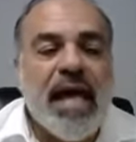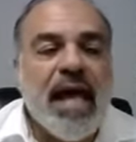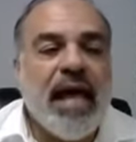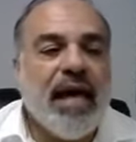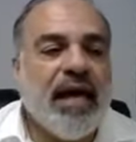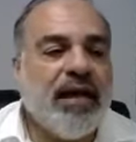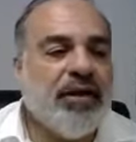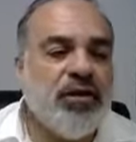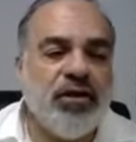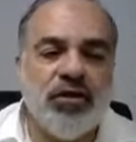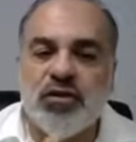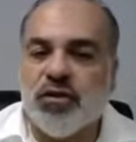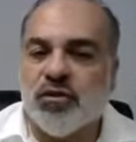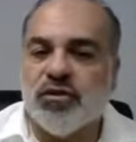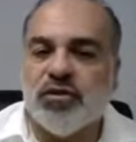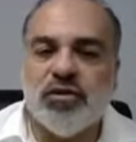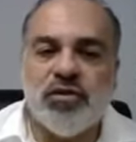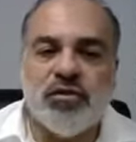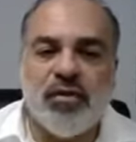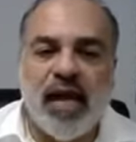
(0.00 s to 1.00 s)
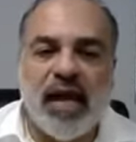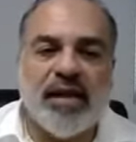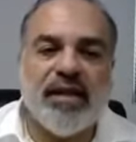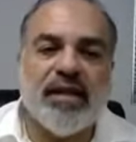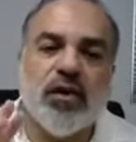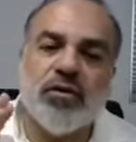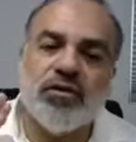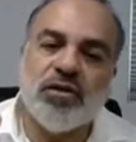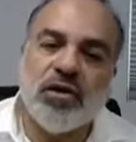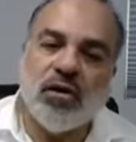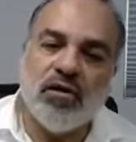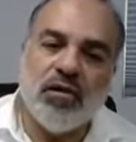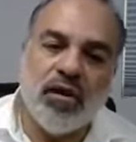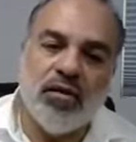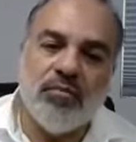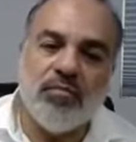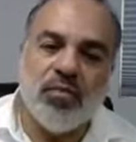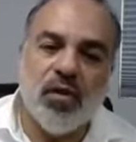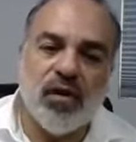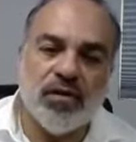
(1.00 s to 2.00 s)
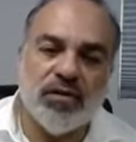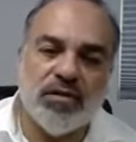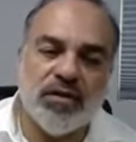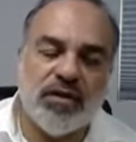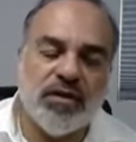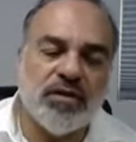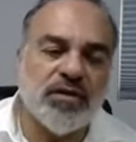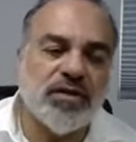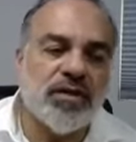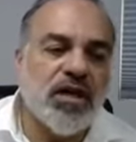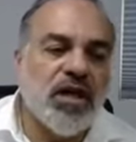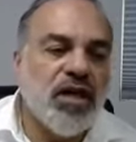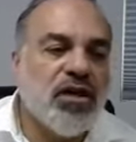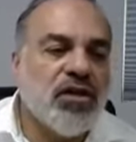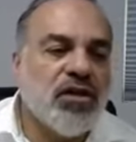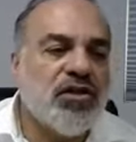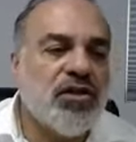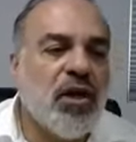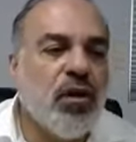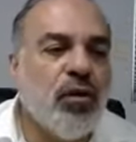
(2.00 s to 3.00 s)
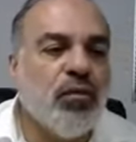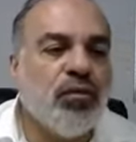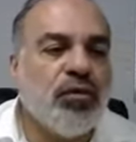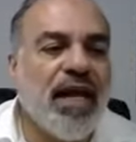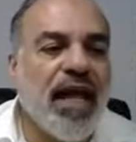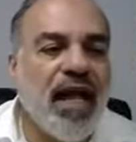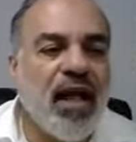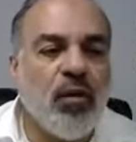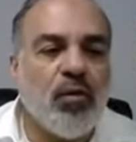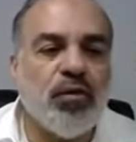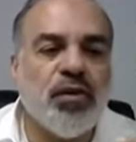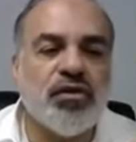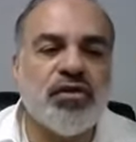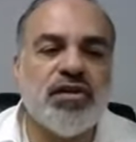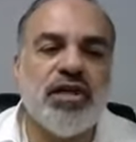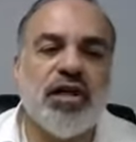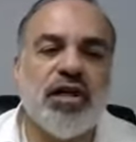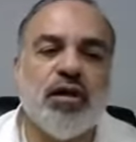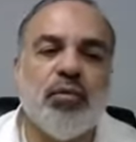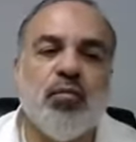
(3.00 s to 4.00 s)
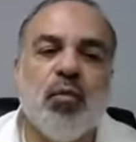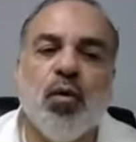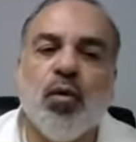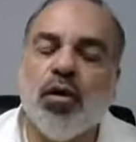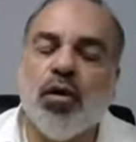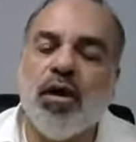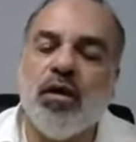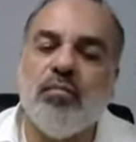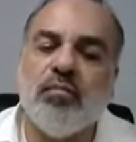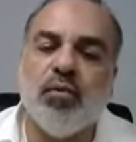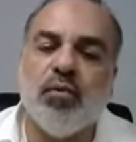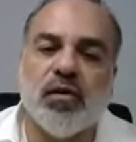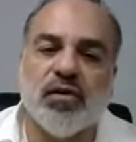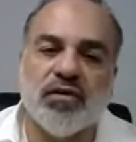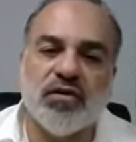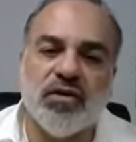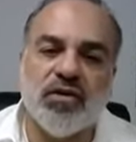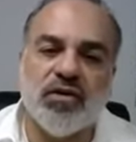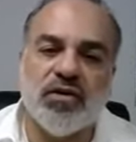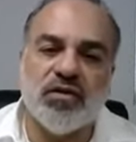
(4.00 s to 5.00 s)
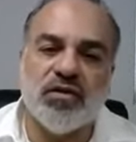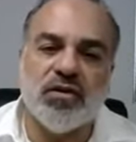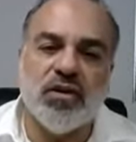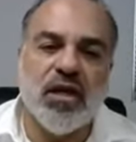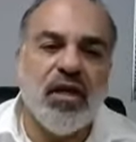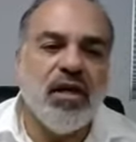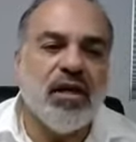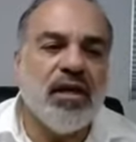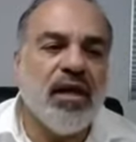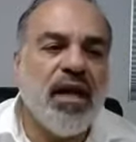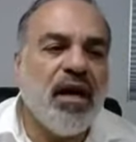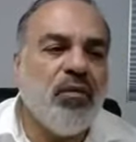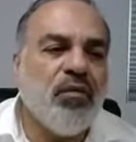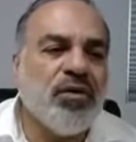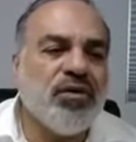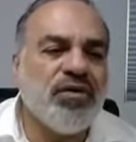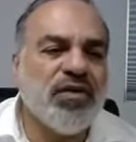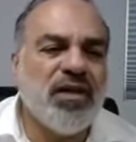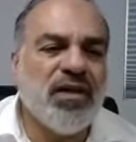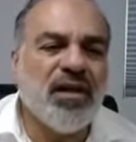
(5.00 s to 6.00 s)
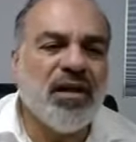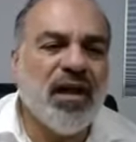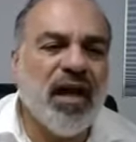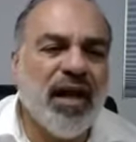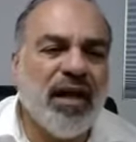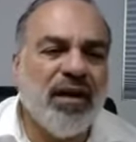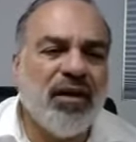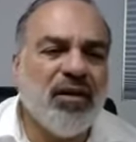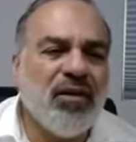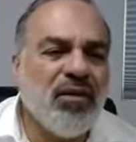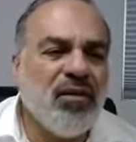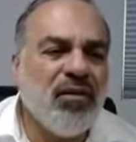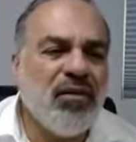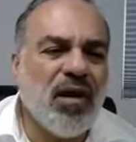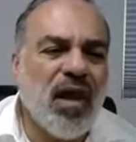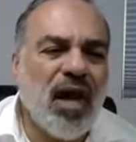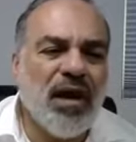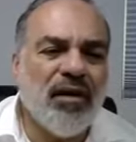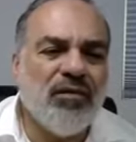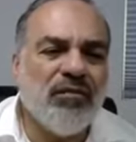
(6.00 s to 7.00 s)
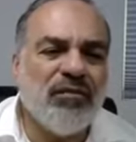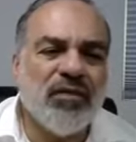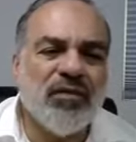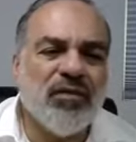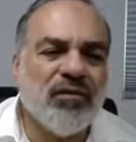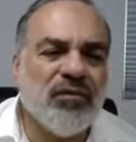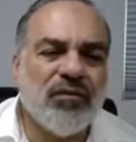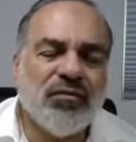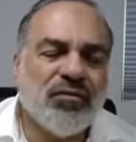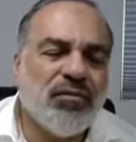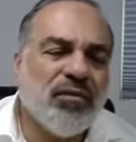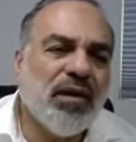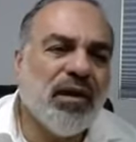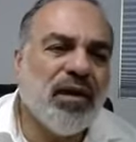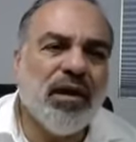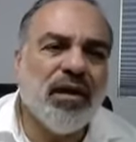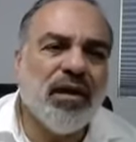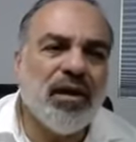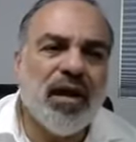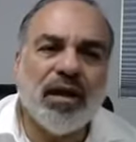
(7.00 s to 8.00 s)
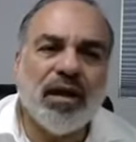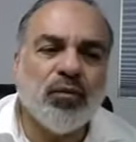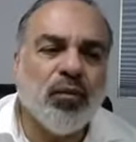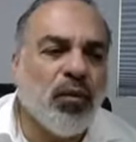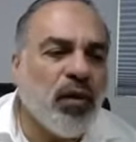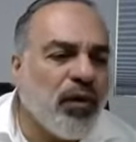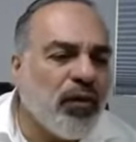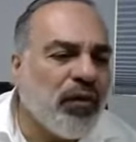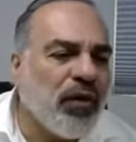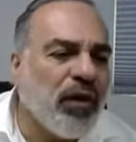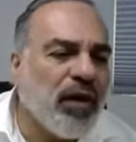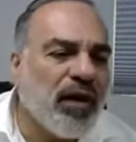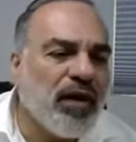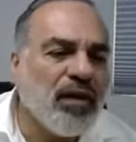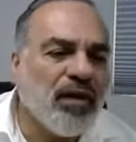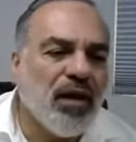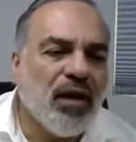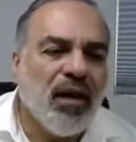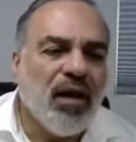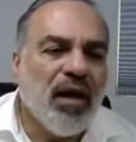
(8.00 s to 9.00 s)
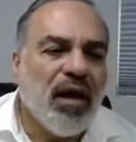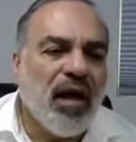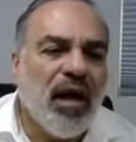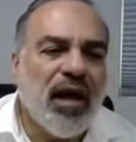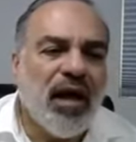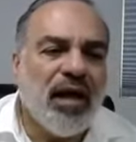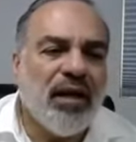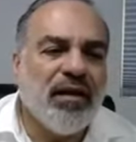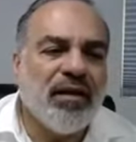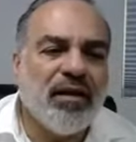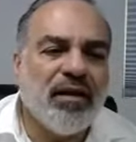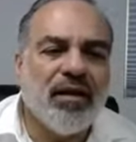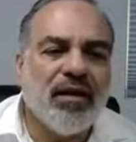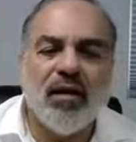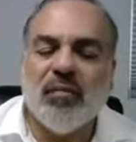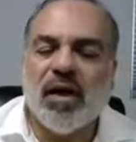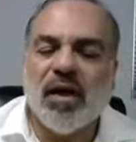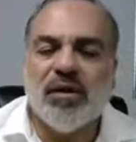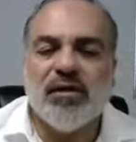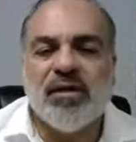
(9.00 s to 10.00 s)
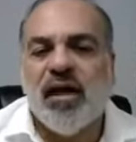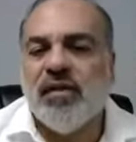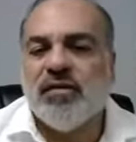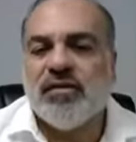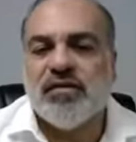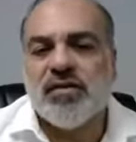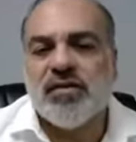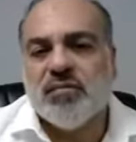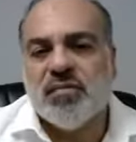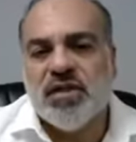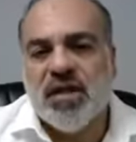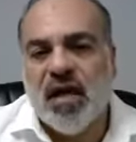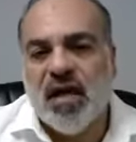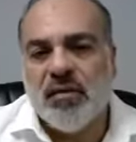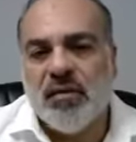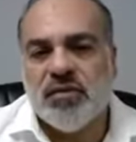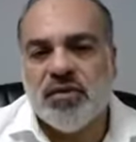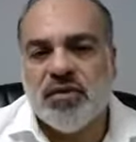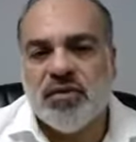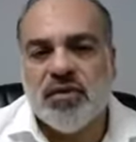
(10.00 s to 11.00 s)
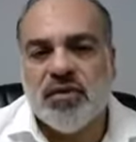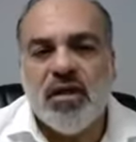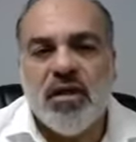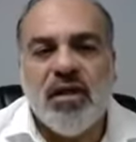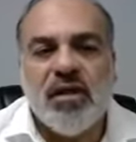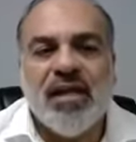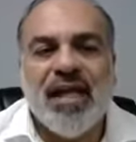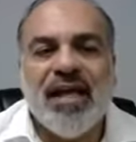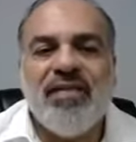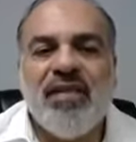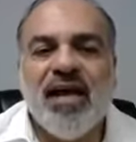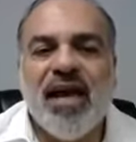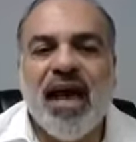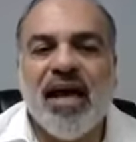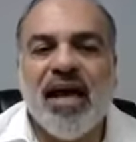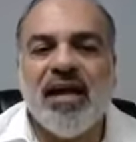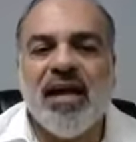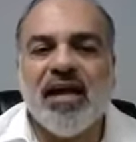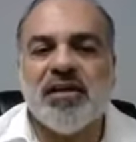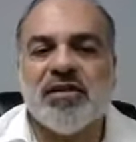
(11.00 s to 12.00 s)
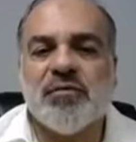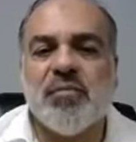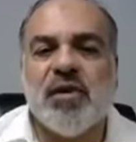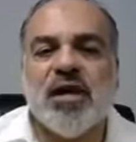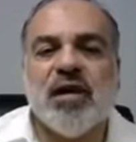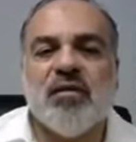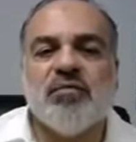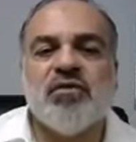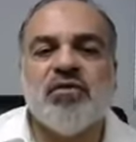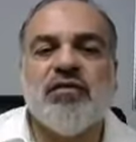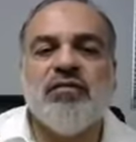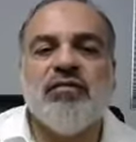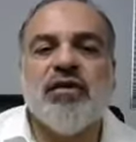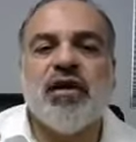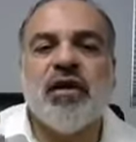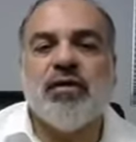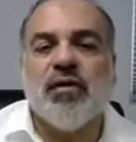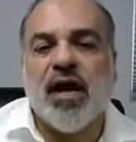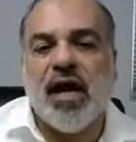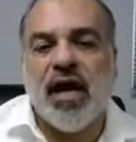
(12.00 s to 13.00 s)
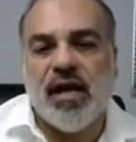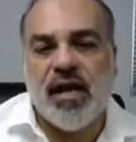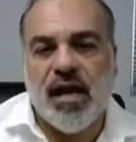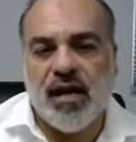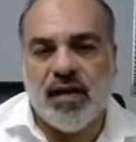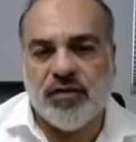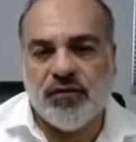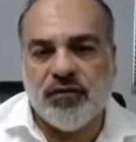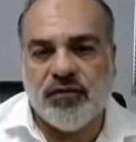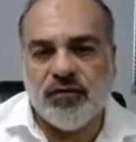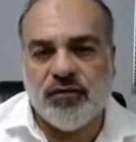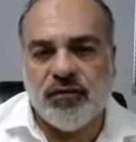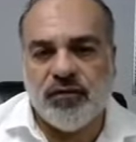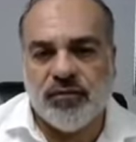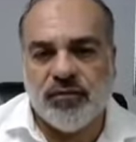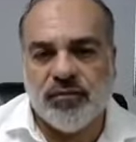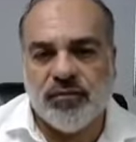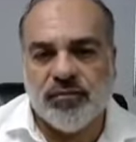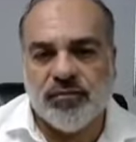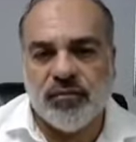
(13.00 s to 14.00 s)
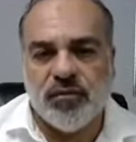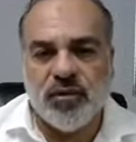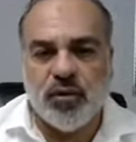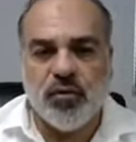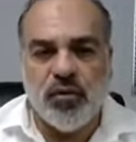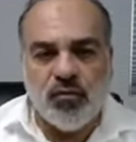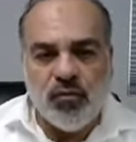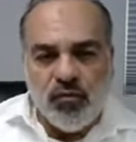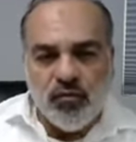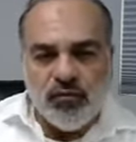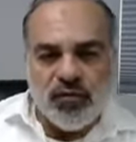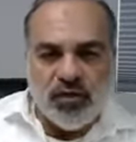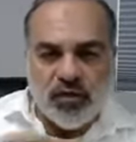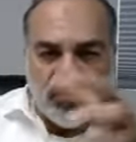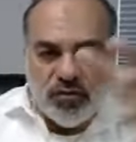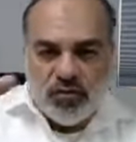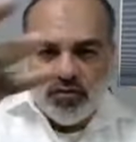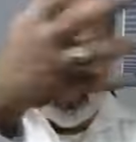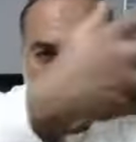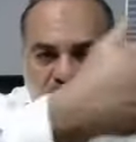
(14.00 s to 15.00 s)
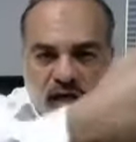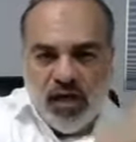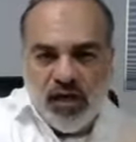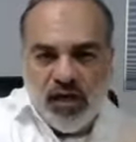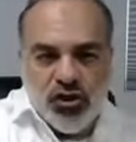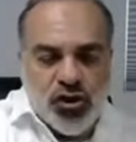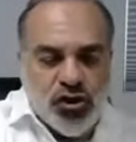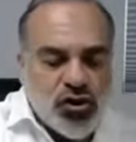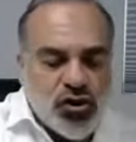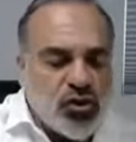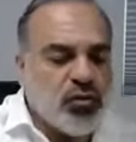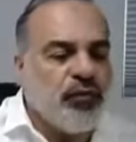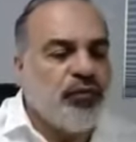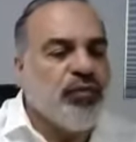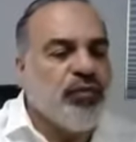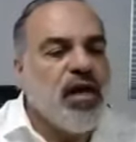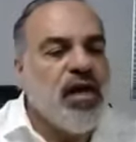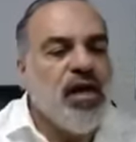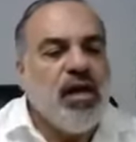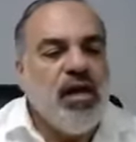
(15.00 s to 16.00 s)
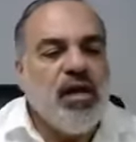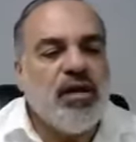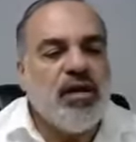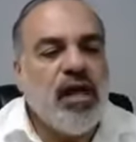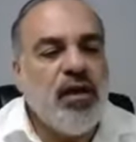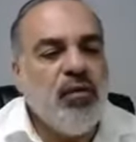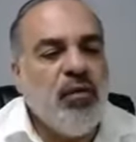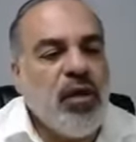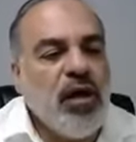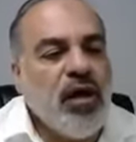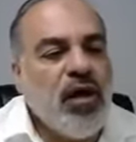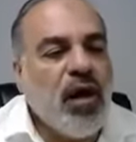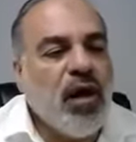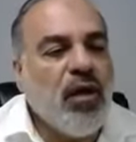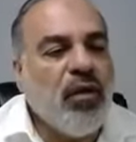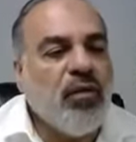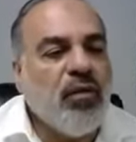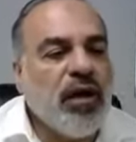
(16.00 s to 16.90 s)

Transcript: And you don't do that. Those are impulses. So now we're seeing more impulses. Now we're seeing like, life is really not worth it. I think about death sometimes. Then the headaches become severe headaches. So we moved into stage 2. Then we go